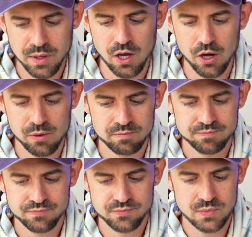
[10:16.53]
we go.
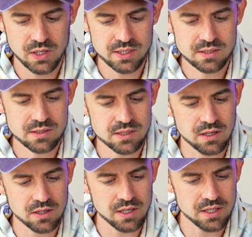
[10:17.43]
Nice and
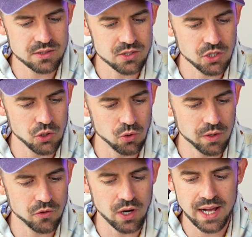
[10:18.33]
snug and secure.
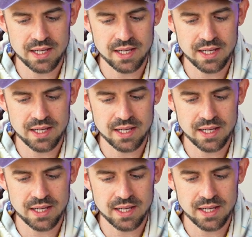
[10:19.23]
You've got